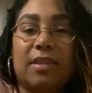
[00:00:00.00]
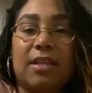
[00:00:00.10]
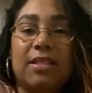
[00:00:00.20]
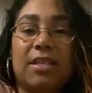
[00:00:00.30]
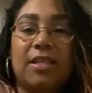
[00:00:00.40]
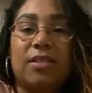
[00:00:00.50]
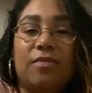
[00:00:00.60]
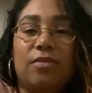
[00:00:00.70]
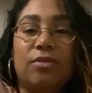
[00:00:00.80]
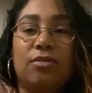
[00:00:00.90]
It's like this
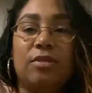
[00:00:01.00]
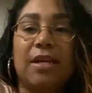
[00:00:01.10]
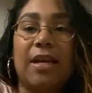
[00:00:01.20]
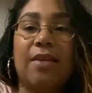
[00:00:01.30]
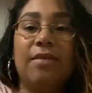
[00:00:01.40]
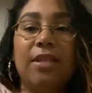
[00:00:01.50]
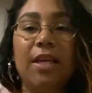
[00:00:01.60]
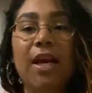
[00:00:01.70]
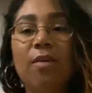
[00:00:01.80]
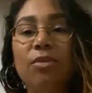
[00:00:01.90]
phone shows like everything.
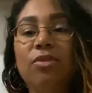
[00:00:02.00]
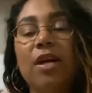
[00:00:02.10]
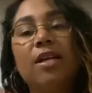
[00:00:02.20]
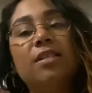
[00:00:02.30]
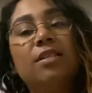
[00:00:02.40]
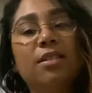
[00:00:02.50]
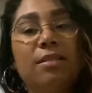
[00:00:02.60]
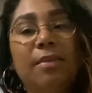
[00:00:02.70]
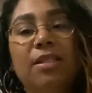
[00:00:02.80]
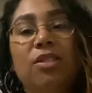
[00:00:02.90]
I don't want you guys to see
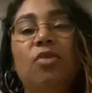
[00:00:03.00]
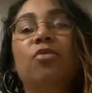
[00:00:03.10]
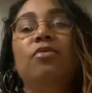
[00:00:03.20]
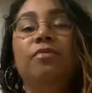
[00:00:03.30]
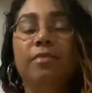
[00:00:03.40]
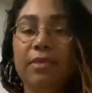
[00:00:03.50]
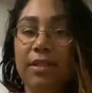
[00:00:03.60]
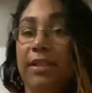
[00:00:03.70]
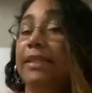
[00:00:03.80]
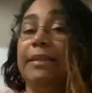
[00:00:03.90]
my stove.
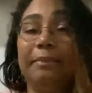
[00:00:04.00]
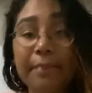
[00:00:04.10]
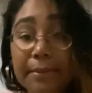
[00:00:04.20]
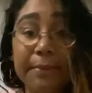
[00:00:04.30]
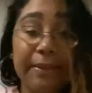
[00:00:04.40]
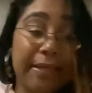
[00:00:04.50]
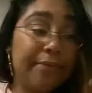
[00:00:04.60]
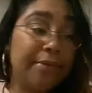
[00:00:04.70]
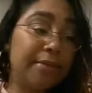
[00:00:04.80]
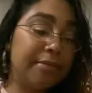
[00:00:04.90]
Oh,
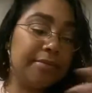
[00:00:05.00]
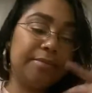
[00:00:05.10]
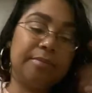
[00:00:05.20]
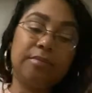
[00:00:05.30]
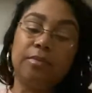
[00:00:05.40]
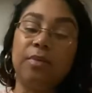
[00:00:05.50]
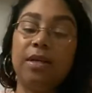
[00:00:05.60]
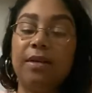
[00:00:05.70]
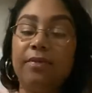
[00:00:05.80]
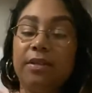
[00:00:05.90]
whatever.
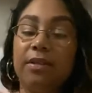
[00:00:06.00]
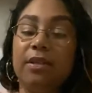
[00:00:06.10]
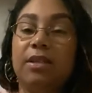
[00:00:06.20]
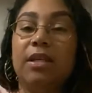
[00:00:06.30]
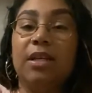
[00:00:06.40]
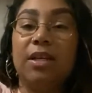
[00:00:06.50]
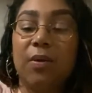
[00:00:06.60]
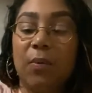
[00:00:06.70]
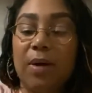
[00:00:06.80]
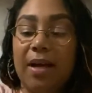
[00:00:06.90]
Whatever.
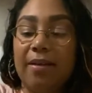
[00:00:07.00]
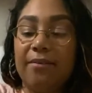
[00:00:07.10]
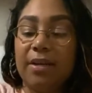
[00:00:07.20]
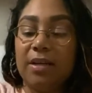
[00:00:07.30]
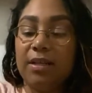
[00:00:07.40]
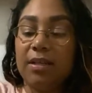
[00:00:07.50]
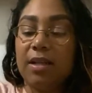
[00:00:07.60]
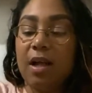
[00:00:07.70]
Whatever.